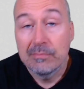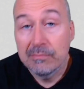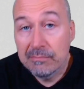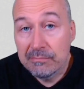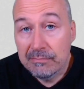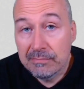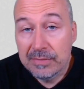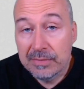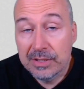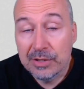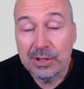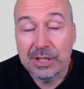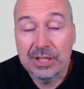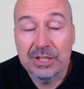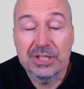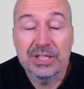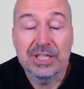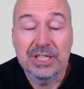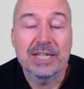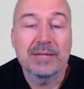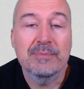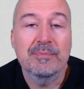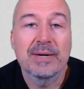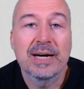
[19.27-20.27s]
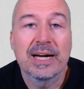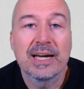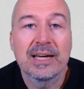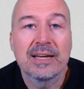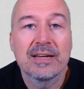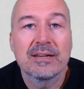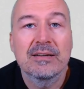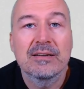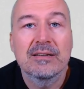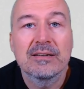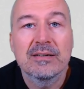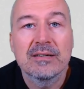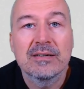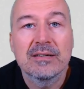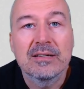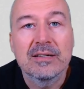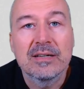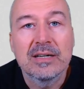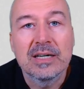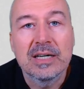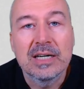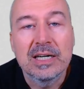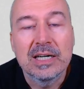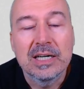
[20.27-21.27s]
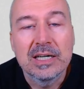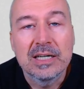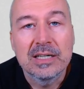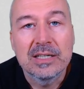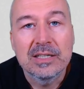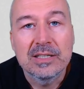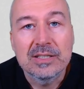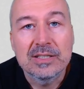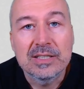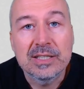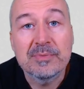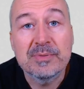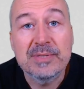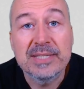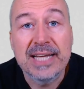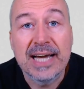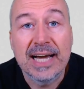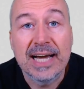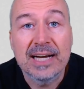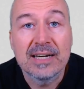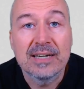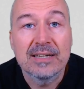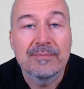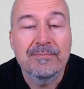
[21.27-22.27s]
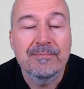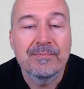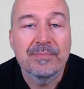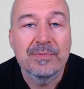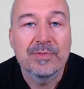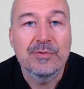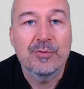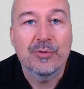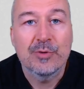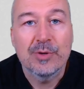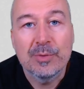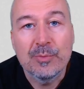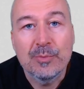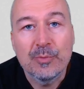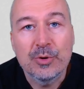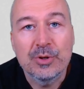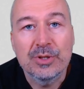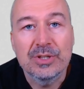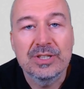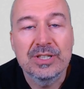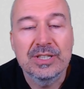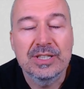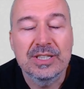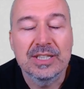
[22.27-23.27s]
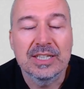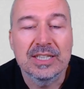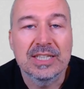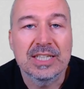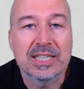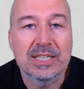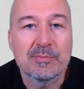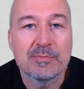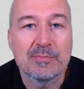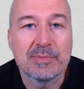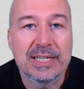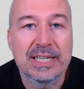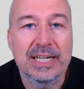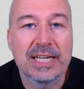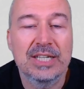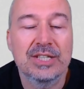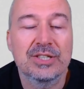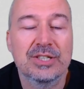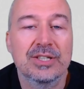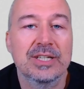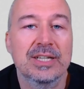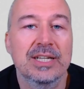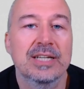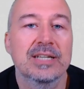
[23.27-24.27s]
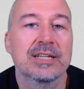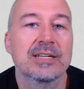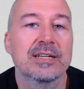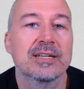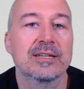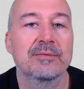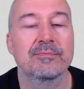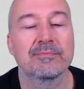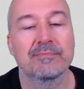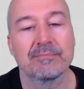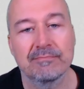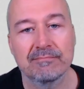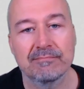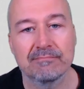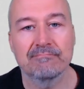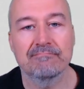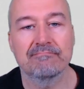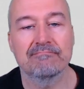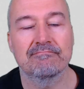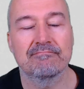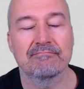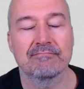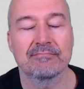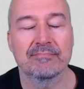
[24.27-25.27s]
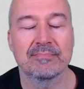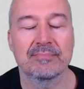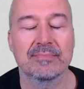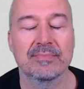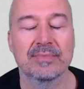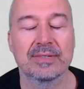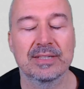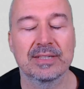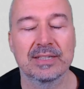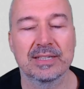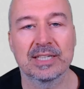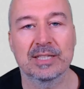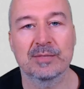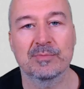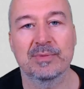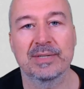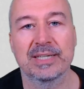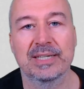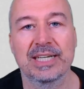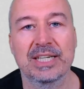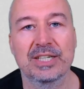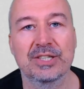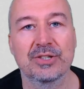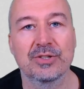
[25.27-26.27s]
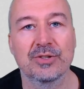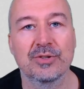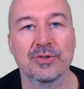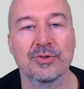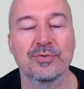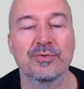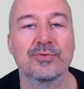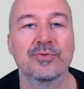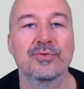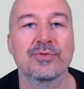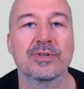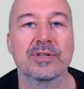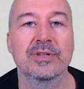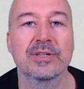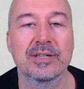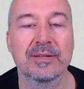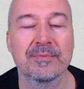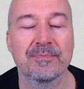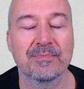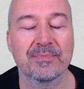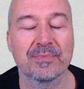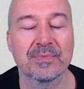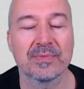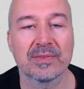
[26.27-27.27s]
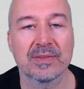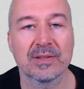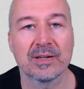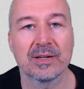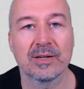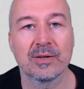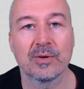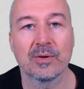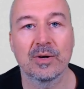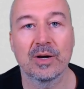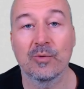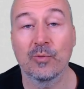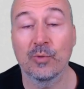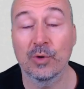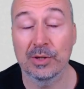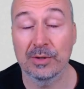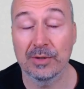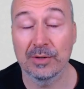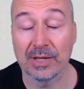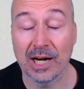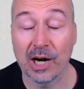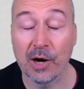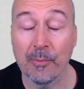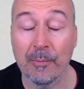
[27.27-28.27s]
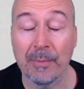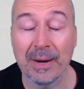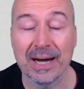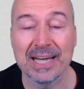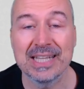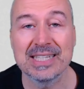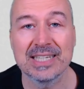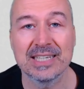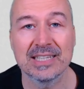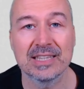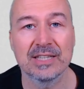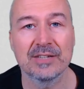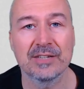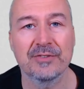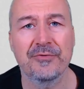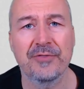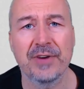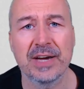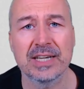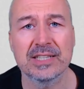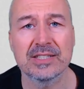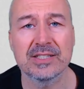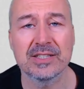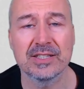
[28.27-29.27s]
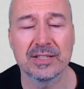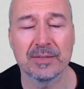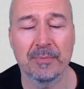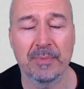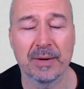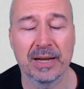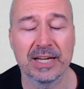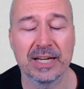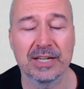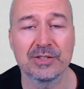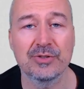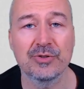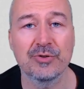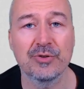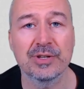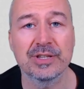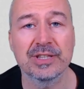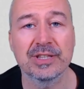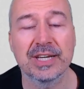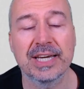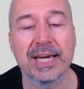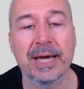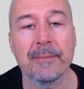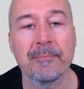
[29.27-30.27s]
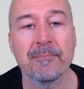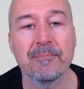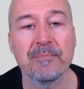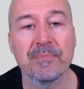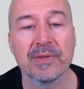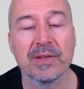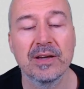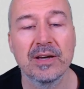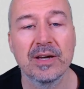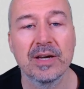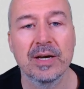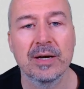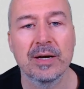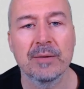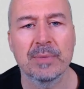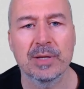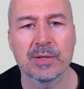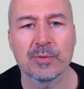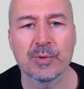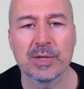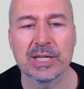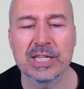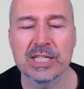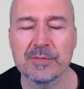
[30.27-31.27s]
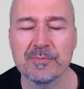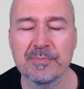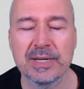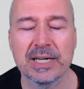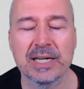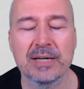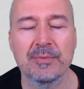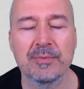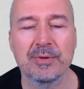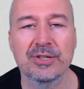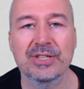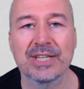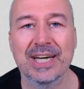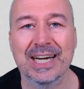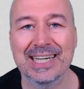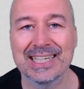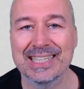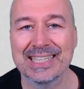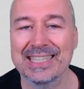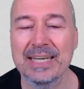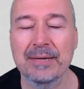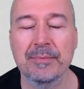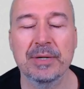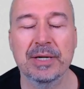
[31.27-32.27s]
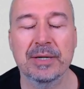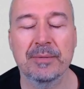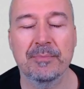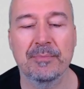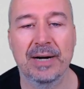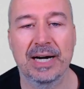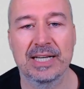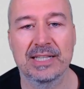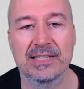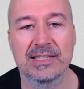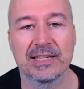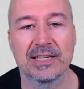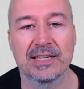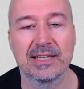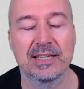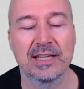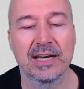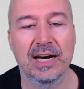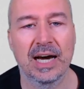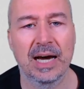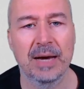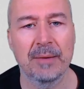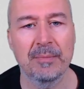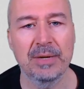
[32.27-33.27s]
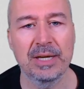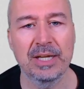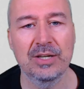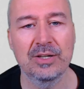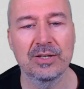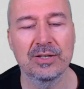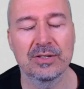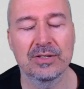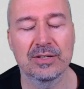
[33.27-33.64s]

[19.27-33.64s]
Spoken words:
You can check my Substack for a more detailed explanation and explanation of how mindset affects the player during the game. But when I speak about academic mindset, I mean